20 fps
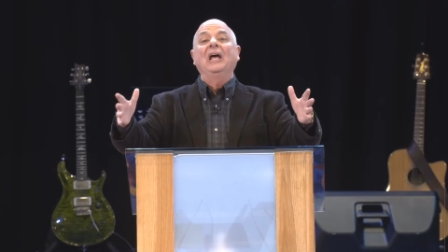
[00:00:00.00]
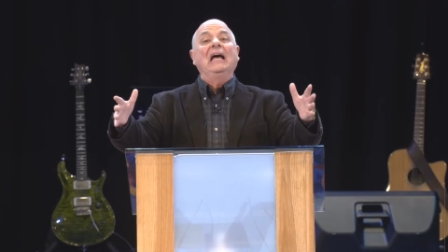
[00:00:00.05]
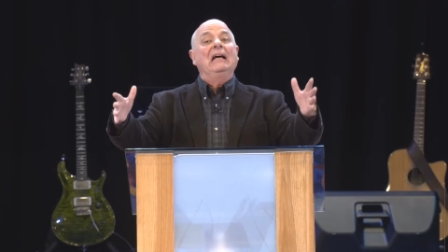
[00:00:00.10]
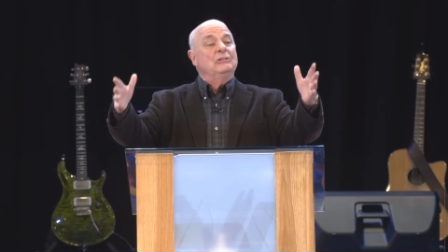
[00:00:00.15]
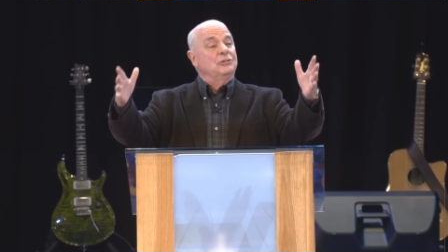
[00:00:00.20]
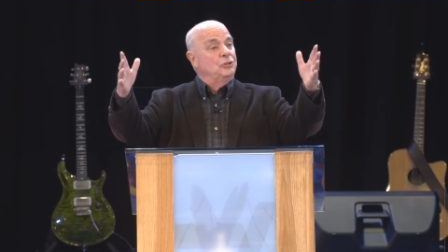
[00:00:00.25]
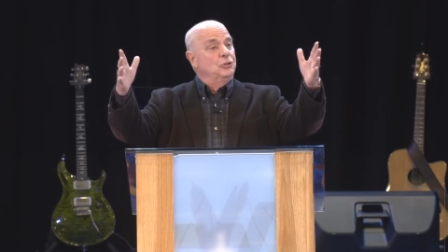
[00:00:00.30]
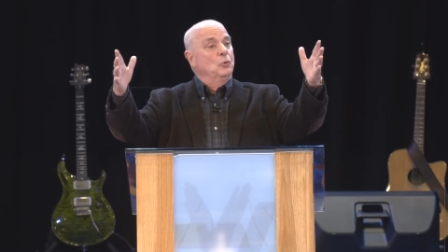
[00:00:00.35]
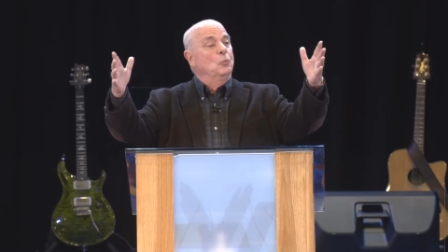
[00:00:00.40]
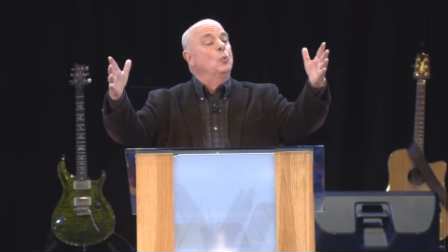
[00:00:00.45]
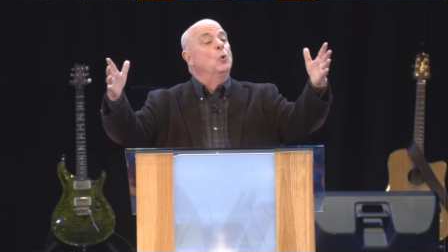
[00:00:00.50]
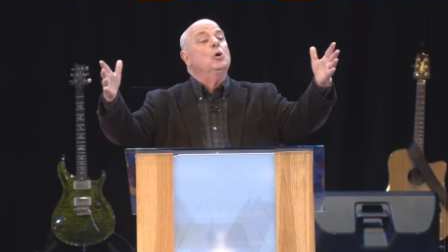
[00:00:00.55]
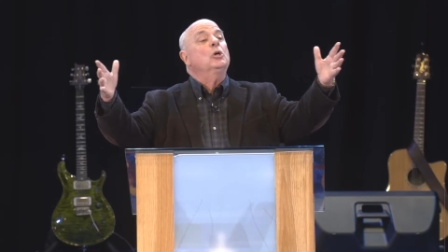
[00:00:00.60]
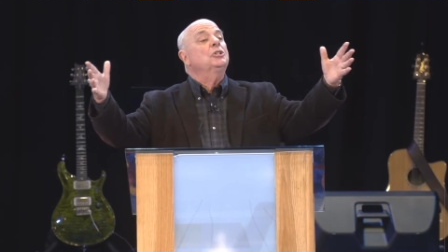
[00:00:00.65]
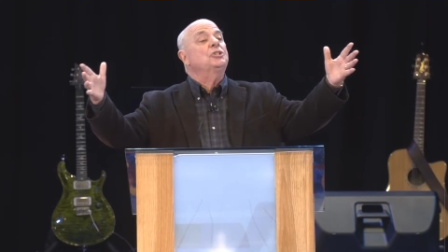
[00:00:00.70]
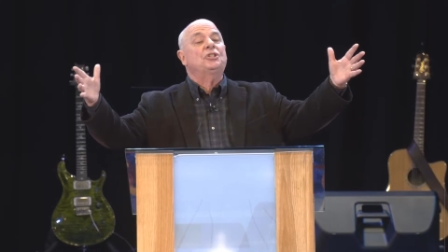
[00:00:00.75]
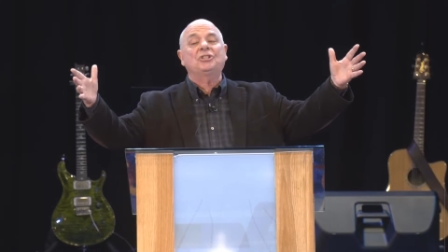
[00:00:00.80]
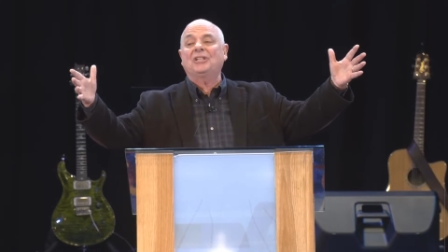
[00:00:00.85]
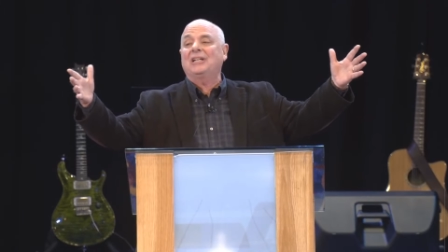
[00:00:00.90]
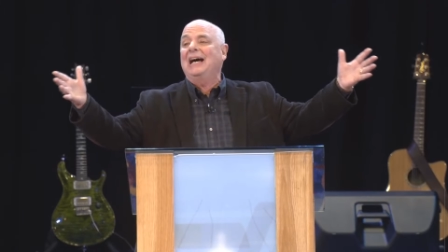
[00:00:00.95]
as the
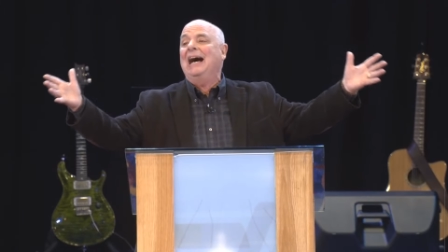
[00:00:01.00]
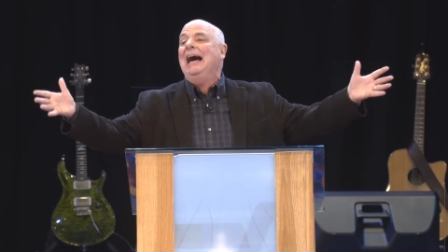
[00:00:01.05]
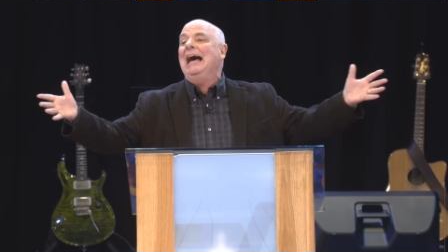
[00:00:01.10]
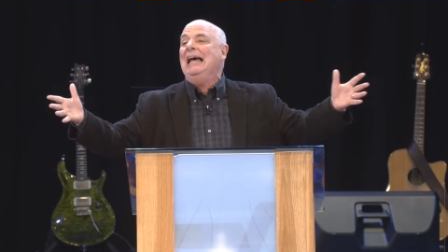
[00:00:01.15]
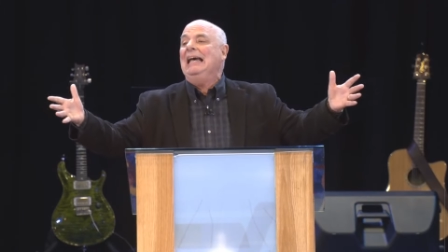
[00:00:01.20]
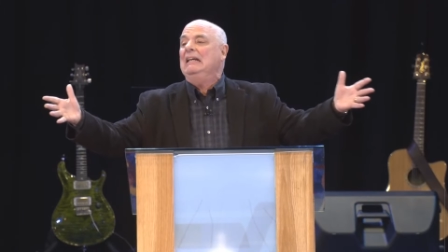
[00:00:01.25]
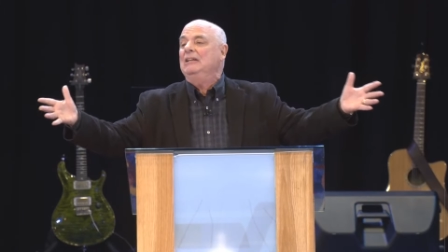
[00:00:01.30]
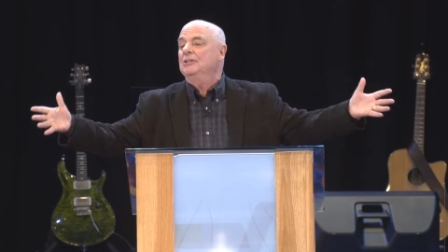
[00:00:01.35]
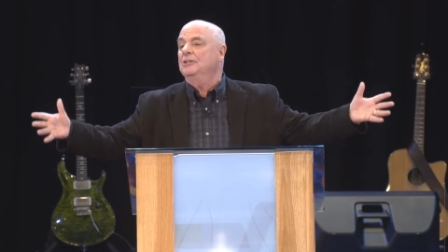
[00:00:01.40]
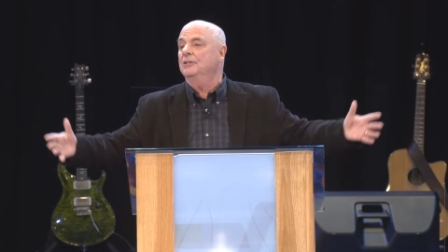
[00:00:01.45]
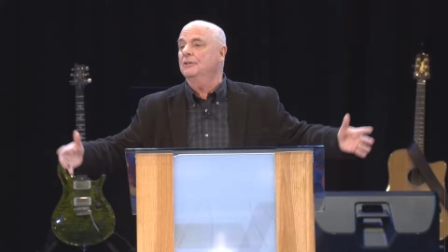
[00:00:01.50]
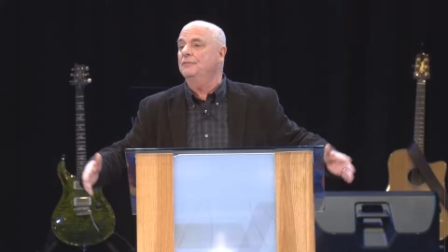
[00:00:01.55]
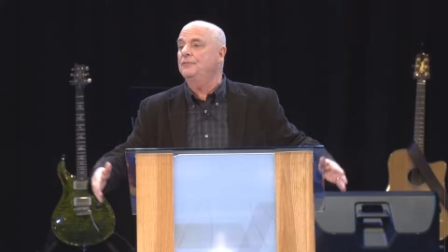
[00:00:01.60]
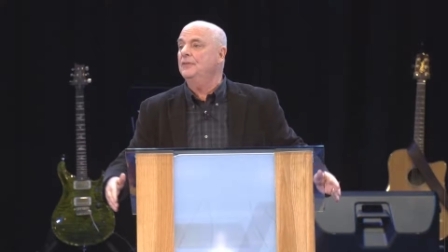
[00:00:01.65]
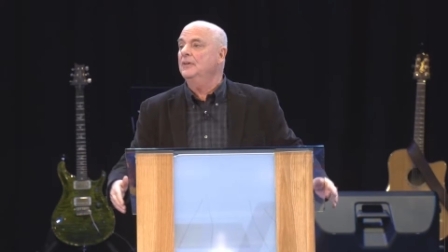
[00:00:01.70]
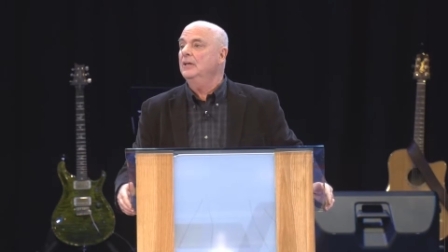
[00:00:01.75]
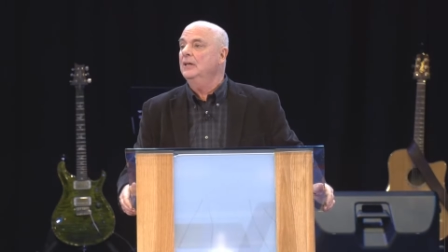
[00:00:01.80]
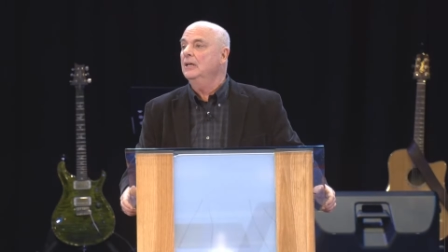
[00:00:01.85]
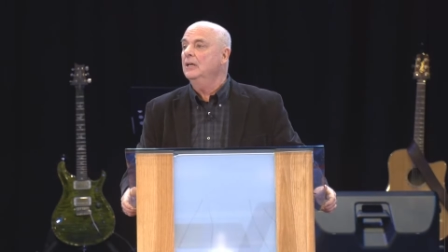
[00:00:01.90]
worst kind of